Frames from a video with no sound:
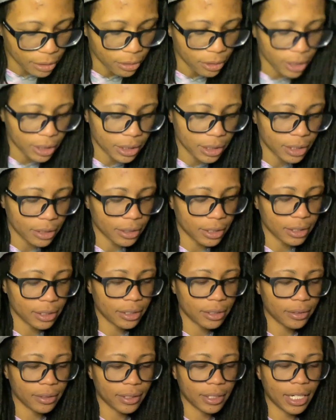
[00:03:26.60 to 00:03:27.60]
cross
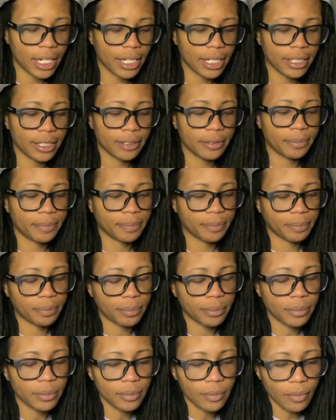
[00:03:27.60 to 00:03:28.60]
contour line.
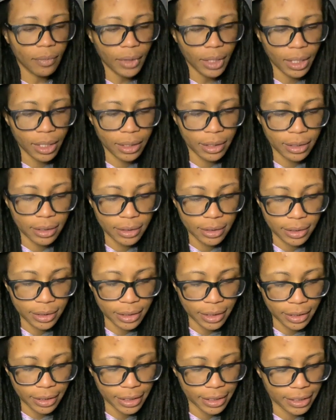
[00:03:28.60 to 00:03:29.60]

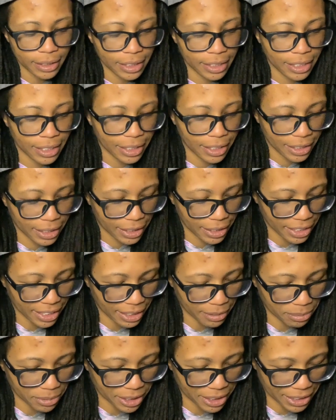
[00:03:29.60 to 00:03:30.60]
Sorry,
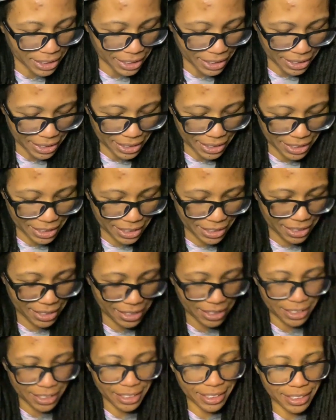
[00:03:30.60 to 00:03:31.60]
I'm just like,
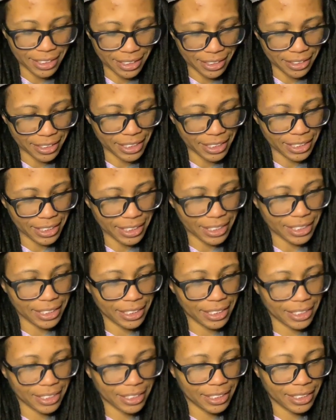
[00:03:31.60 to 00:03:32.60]
this is crazy.
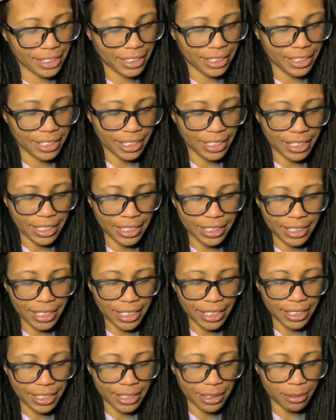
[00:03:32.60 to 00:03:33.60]
It's
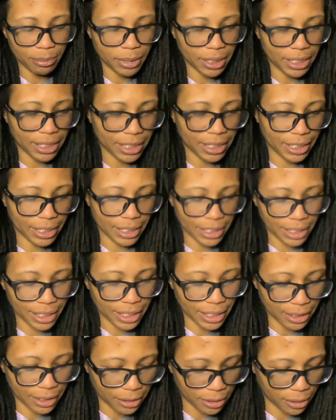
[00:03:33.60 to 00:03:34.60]
not gonna be
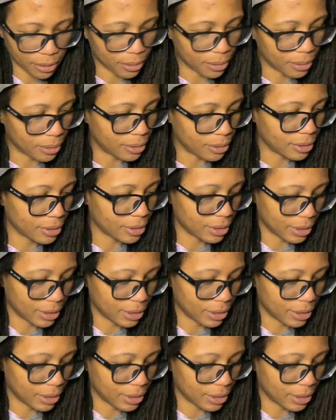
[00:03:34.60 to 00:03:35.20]
like a whole